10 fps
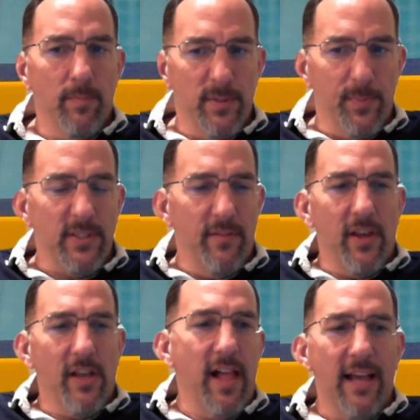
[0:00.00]

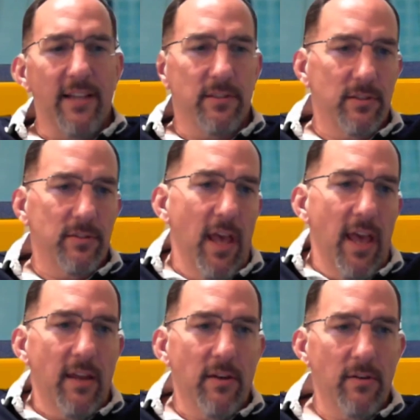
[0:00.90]
specific classes
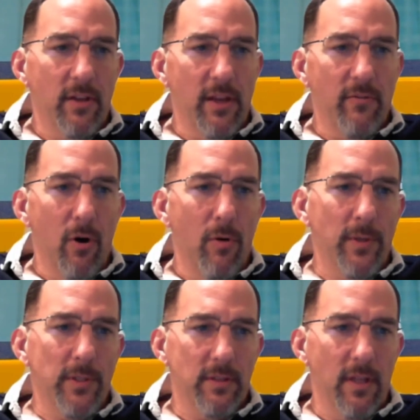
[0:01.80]
and
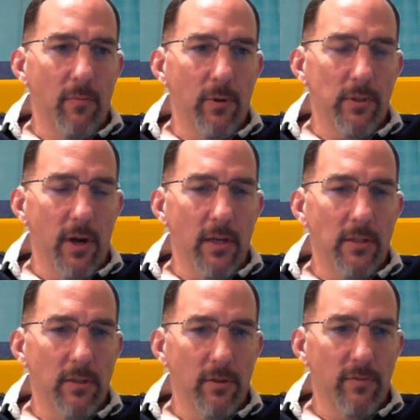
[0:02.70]
enrollments that we're
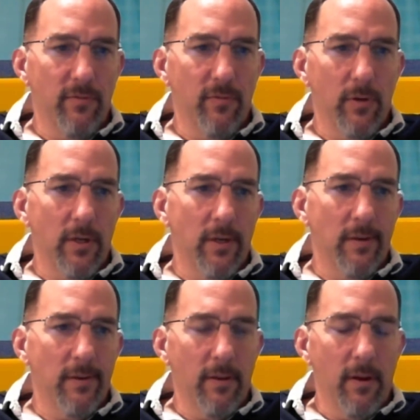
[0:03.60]
trying to look for,
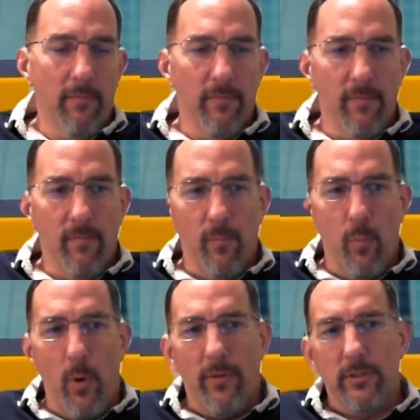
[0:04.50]
and
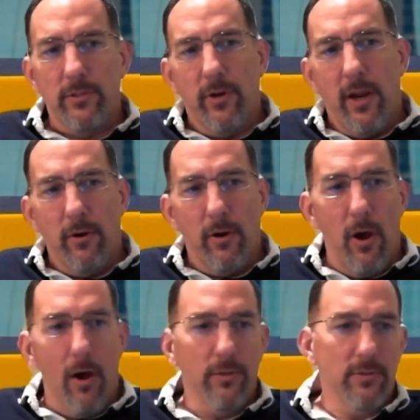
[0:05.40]
whether it's trainer
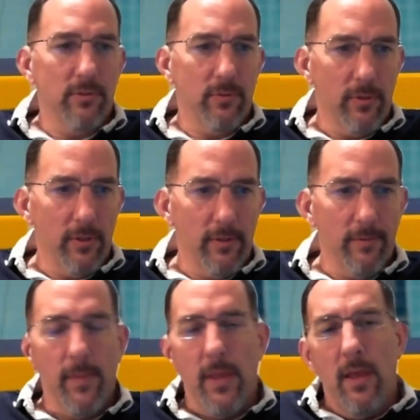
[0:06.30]
costs
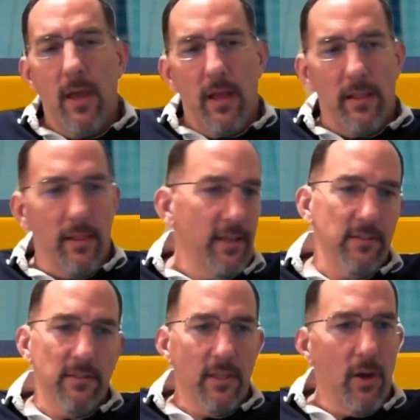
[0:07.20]
or
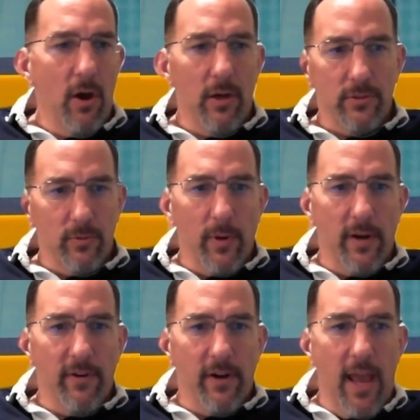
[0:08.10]
licensing costs or
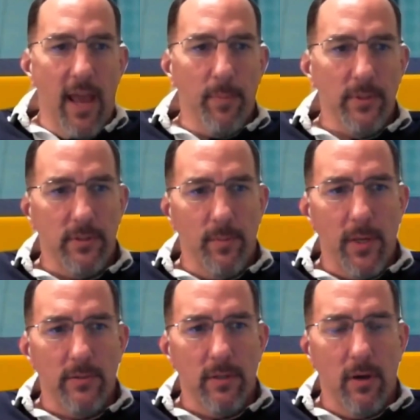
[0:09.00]
whatever it happens to
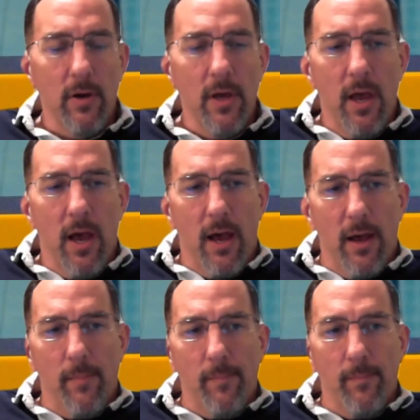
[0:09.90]
be. So
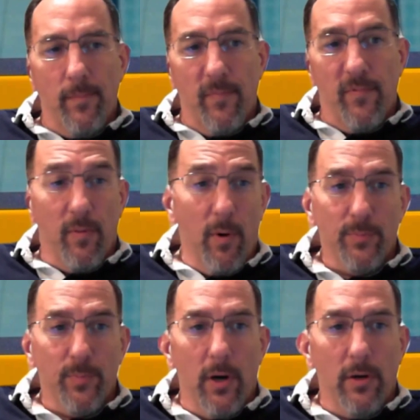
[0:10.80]
for the
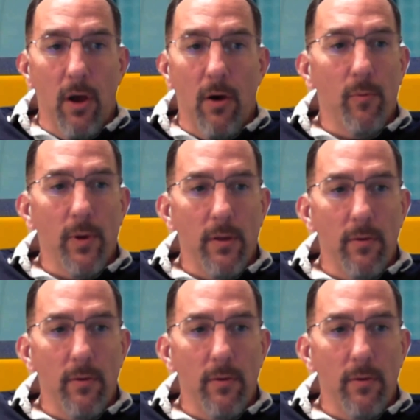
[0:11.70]
most part, no,